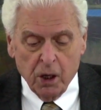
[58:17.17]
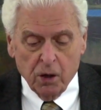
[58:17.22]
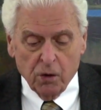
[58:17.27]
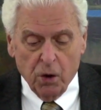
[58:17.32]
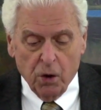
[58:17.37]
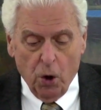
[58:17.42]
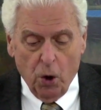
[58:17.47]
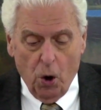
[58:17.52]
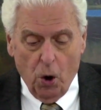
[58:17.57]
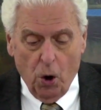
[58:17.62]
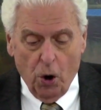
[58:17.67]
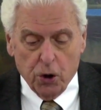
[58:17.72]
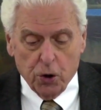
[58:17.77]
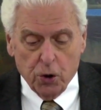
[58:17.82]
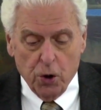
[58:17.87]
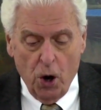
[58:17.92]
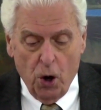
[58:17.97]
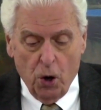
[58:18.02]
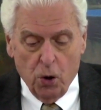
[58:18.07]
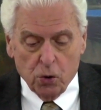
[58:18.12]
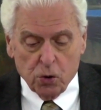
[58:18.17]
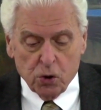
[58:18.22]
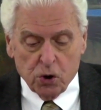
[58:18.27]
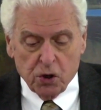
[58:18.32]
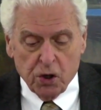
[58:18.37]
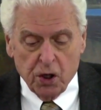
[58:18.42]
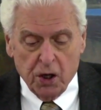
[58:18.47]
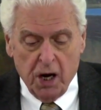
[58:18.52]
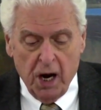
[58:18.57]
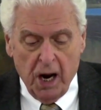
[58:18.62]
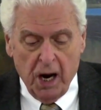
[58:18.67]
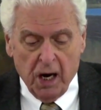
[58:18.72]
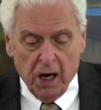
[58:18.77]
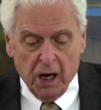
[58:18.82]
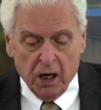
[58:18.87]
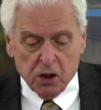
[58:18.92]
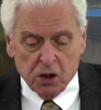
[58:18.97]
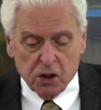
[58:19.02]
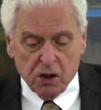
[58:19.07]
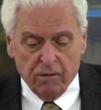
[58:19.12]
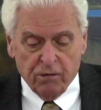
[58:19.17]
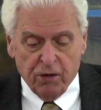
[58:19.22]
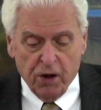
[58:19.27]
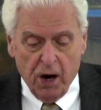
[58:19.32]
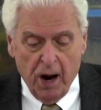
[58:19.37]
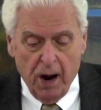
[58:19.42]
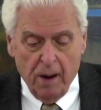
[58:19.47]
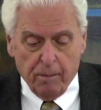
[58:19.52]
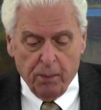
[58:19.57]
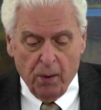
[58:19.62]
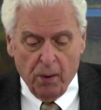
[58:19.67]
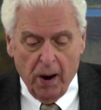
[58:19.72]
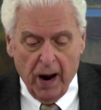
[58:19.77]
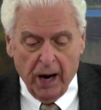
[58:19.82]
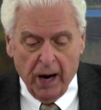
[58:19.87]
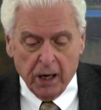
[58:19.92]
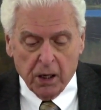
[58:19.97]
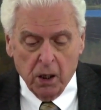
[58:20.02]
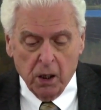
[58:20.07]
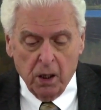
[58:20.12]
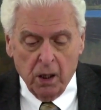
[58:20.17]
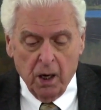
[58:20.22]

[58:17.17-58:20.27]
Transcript: The Lord knows the days of the upright,